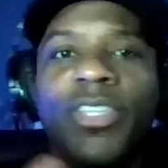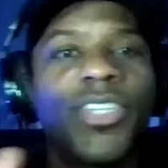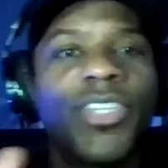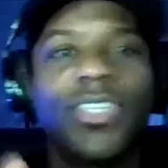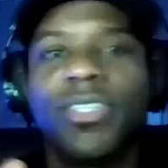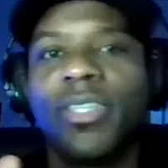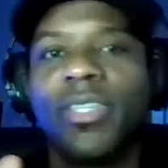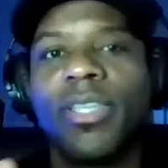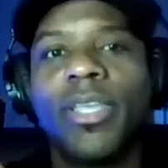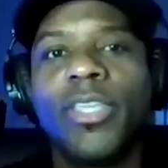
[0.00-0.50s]

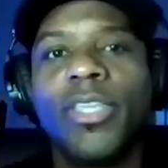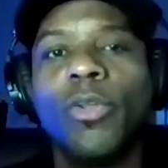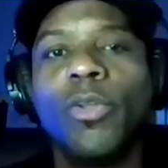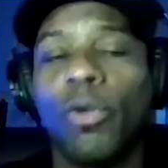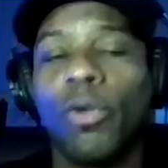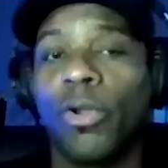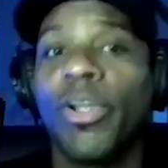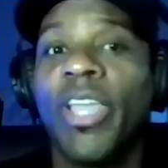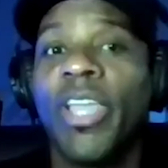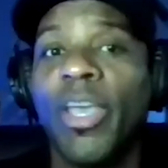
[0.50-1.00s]
just
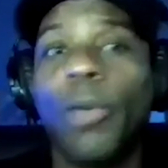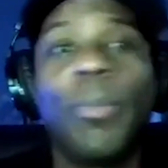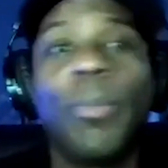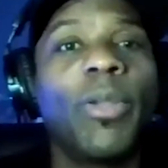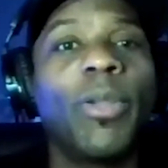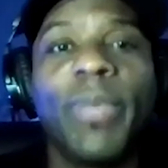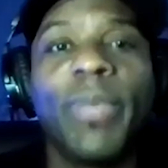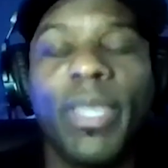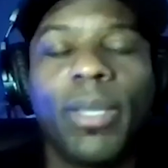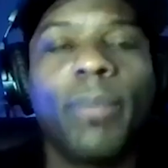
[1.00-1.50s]
or
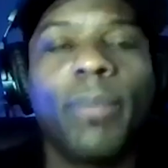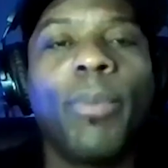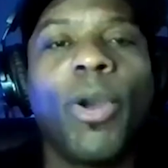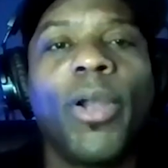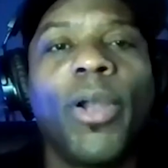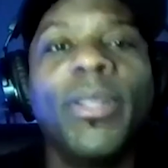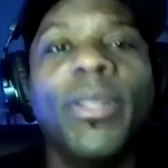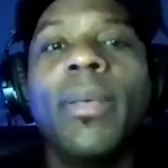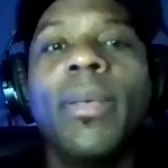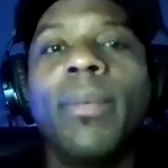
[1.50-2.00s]
helping or being a
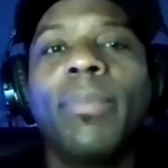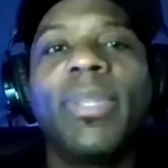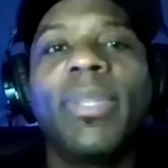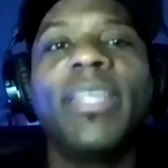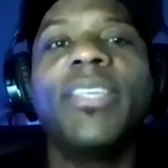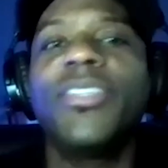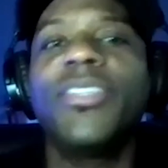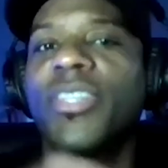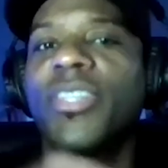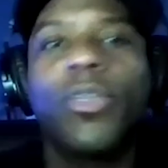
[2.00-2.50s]
part,
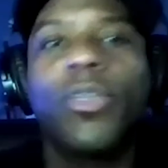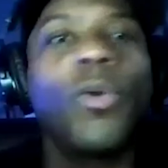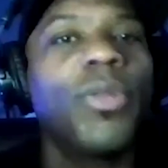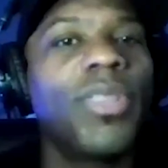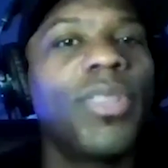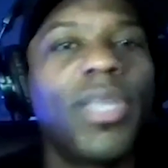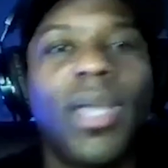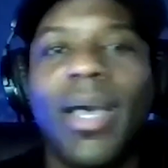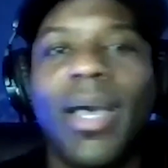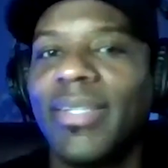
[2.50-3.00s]
please just go
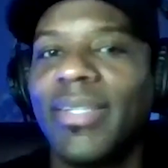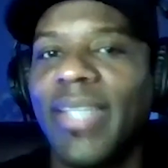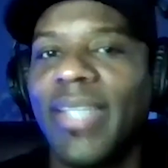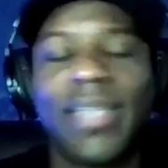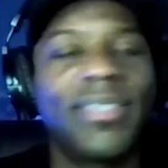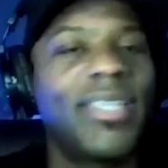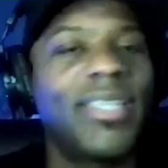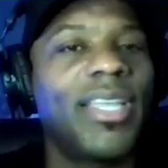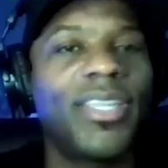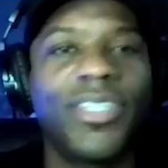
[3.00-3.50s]
to the
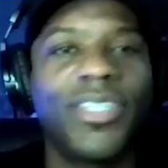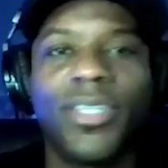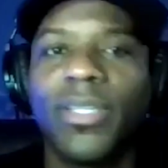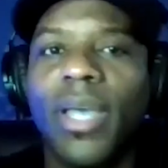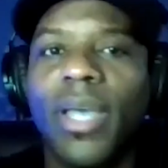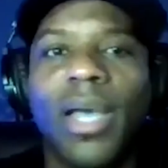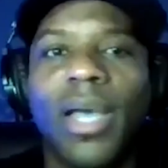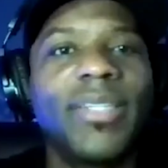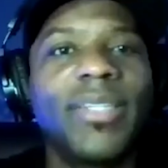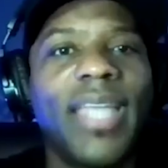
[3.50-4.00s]
contact section,
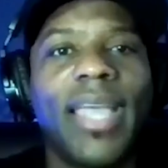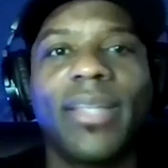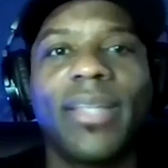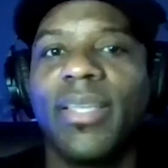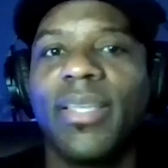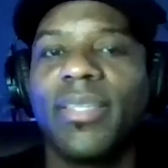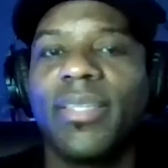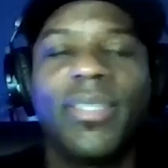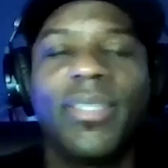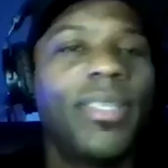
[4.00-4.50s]
contact
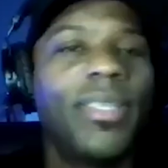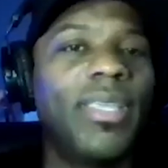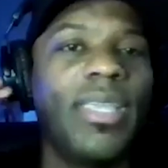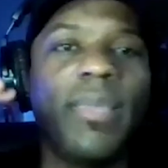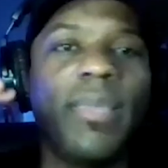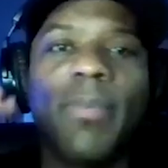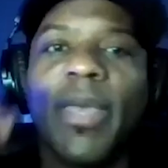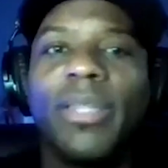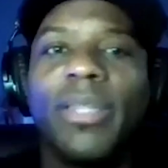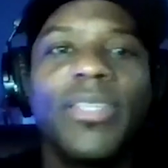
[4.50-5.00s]
us, and the
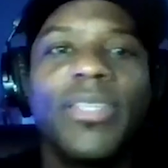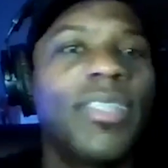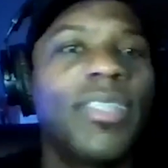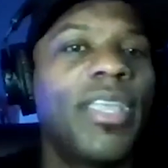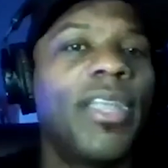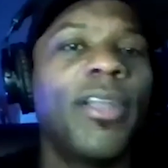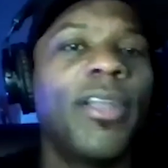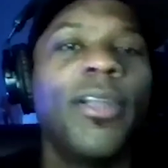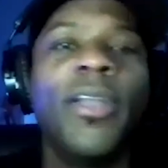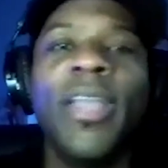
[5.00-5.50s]
email is
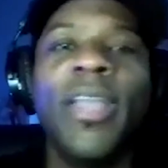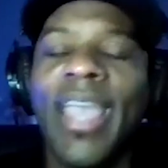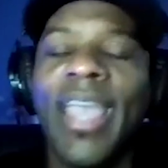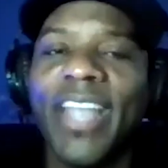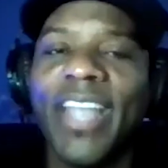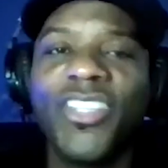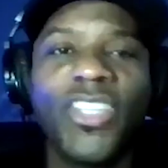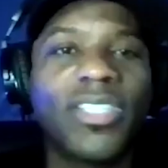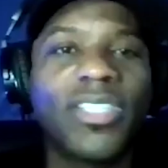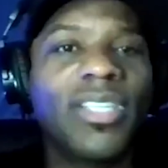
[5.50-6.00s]
there,
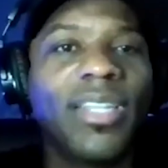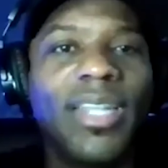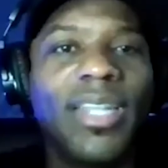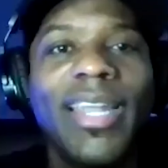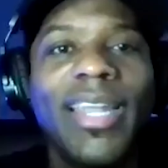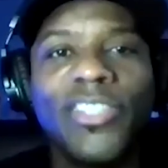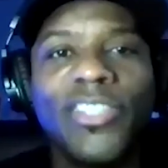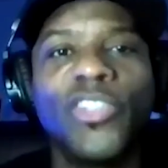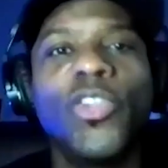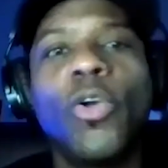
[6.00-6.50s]
and just
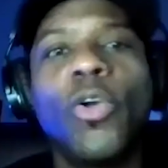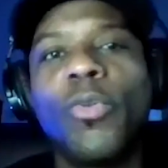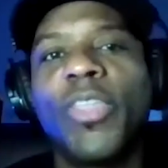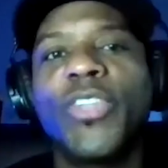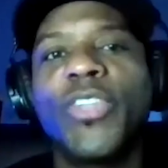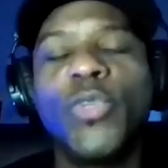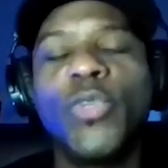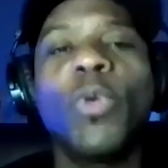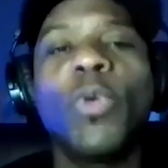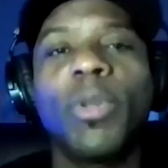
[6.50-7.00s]
let us know
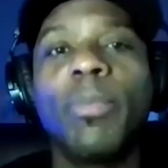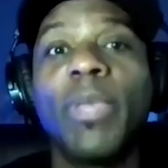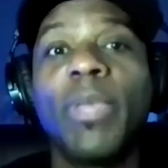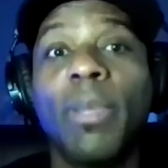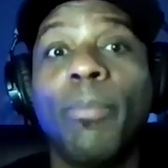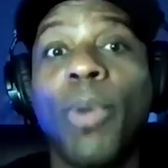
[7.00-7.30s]
that you want to be a